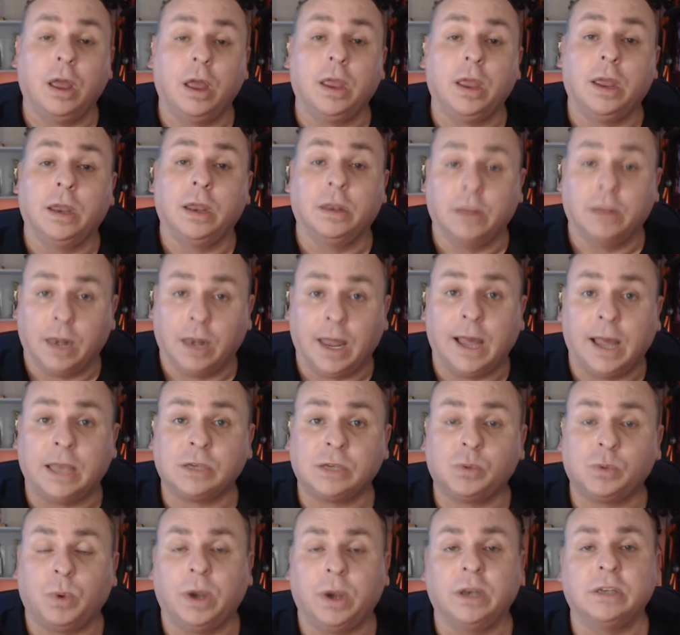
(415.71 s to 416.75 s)
And the
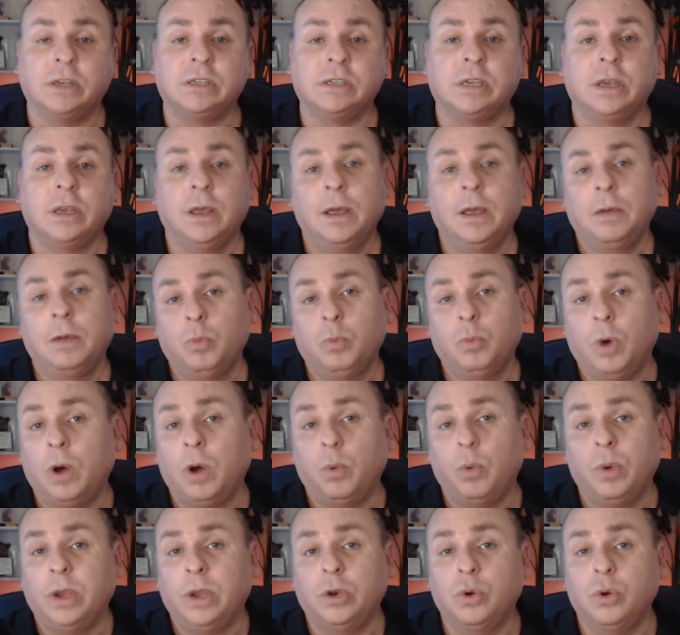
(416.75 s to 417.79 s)
last one is
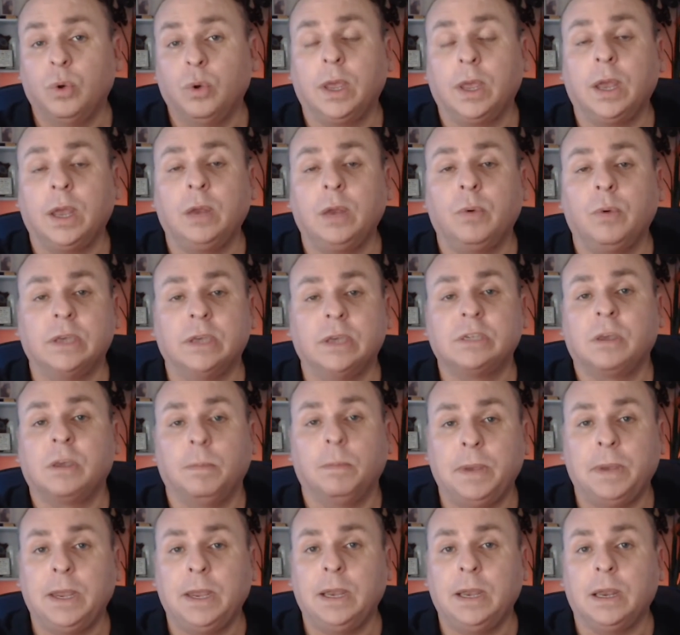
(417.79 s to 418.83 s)
what we're doing anyway, is
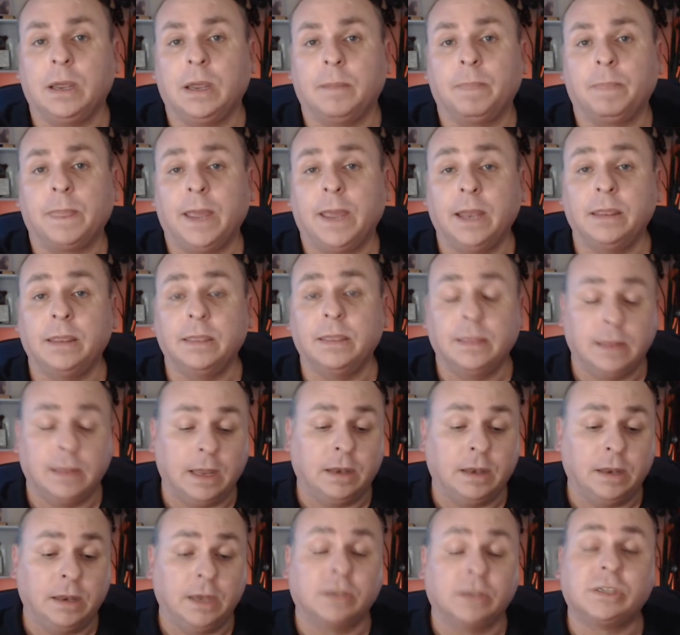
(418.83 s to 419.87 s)
competing. And
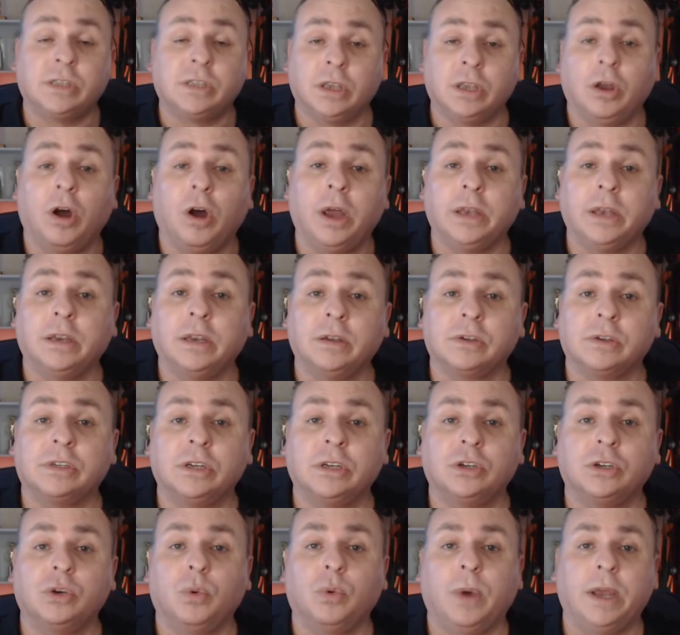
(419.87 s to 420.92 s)
it's the ideal
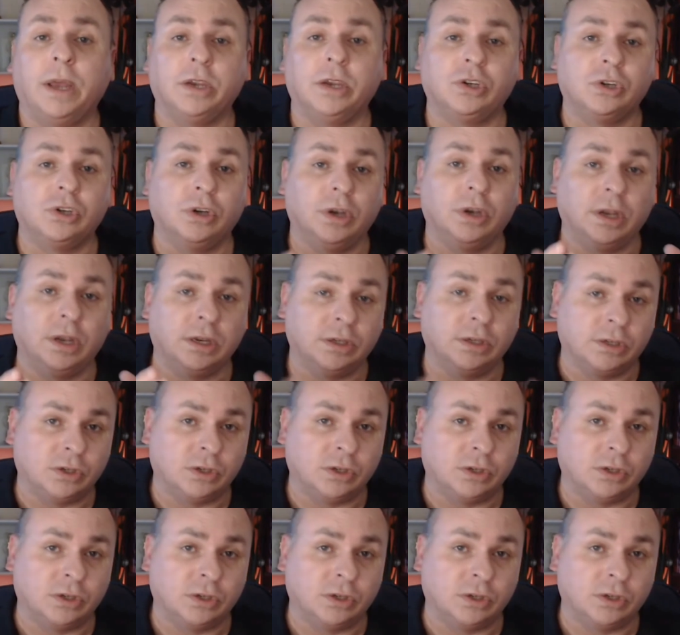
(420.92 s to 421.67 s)
situation is